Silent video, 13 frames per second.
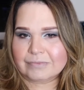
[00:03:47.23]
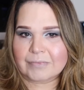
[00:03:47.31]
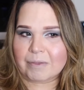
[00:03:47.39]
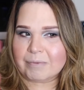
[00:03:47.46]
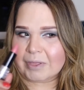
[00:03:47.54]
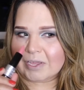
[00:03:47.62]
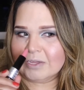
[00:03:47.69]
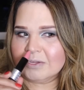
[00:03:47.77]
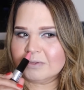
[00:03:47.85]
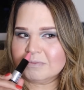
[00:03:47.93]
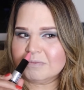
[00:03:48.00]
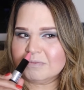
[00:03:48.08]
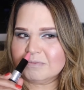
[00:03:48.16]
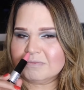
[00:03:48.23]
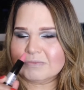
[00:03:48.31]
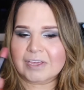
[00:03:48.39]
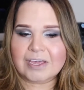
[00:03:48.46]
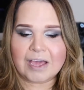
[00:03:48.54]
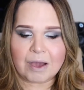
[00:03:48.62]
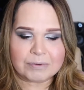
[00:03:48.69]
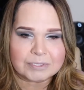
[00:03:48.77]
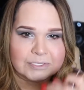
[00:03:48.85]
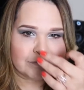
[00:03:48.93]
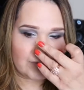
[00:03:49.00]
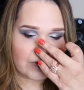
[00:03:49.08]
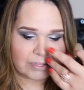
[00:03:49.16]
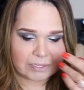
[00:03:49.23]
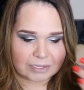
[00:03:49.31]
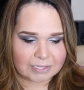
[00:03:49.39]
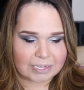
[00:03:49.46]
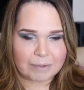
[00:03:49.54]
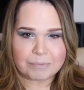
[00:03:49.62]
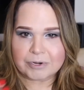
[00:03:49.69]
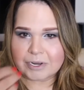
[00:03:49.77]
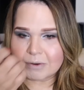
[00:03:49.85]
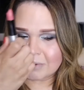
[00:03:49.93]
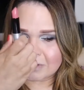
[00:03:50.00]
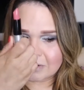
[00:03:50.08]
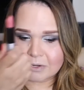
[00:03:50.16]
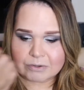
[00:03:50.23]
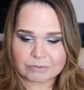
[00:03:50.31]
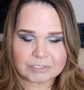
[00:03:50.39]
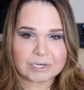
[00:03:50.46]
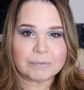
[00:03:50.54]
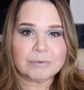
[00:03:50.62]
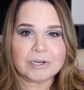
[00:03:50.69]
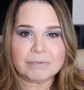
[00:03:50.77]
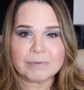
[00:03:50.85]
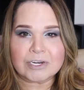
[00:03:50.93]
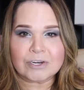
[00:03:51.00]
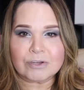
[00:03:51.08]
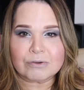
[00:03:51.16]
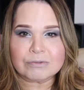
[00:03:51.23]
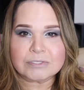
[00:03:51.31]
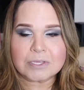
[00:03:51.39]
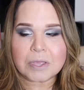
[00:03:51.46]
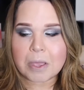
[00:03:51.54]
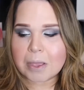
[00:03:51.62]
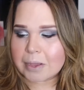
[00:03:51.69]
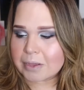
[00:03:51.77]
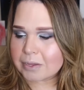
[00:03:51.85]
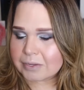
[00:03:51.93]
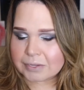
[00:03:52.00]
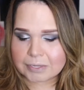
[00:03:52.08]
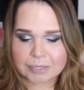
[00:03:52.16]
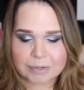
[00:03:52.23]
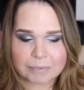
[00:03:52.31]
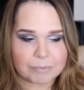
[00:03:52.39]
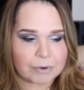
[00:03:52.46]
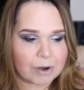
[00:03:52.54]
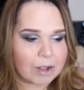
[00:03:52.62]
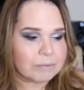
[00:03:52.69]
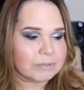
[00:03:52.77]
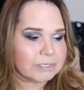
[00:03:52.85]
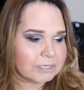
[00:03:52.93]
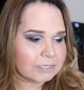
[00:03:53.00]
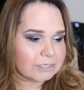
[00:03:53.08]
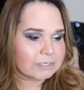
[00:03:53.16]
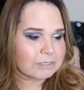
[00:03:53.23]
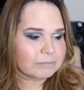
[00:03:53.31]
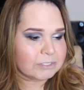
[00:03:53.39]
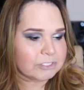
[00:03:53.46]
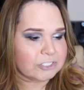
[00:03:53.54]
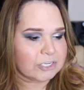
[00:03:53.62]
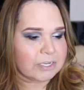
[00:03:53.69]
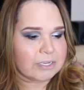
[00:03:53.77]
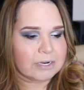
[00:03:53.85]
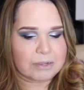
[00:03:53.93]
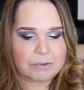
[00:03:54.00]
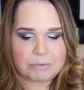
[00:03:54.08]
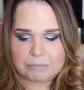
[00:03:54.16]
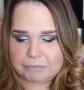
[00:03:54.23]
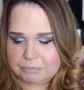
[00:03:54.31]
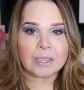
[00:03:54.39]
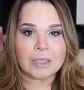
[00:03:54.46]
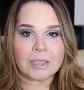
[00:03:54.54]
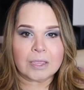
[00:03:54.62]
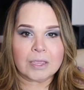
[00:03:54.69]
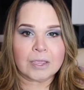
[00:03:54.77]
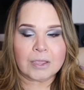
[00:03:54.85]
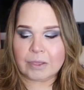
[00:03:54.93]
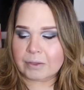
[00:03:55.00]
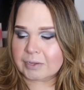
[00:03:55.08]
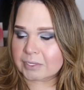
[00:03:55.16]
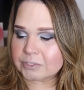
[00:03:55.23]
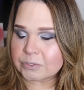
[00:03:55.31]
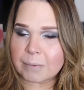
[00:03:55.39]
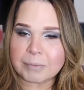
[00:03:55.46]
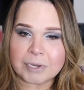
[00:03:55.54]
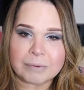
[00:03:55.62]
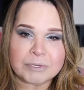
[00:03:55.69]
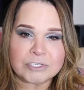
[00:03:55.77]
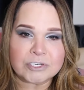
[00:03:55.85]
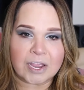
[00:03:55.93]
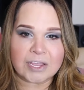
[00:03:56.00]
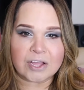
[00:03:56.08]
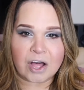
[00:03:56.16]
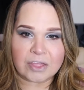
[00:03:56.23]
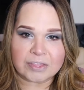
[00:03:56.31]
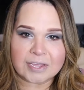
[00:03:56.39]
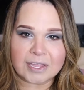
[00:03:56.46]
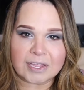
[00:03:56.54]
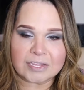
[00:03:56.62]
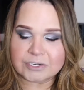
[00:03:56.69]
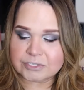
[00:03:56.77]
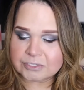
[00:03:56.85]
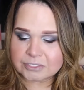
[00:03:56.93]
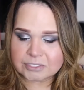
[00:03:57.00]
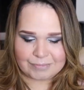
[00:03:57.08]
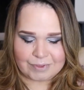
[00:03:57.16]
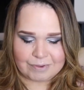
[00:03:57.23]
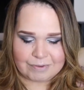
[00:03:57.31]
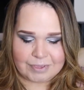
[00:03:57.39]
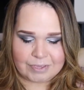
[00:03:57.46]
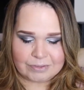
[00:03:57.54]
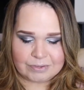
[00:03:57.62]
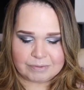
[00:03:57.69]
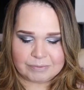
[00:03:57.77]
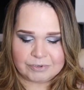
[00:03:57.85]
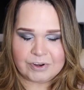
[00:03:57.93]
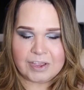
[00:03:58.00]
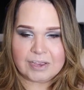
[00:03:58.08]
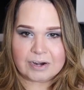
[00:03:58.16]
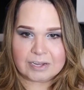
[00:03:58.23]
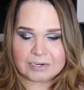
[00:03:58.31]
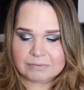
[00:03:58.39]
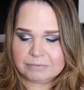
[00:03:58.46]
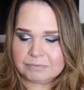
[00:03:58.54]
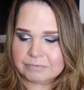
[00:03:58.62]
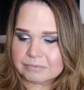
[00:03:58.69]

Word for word: I'm like, I always smell that. I think I put it on my nose. Did I put it on my nose? Probably did. Let me check it out. Okay, so I'm going to be trying all the colors. Okay, so let me try it on.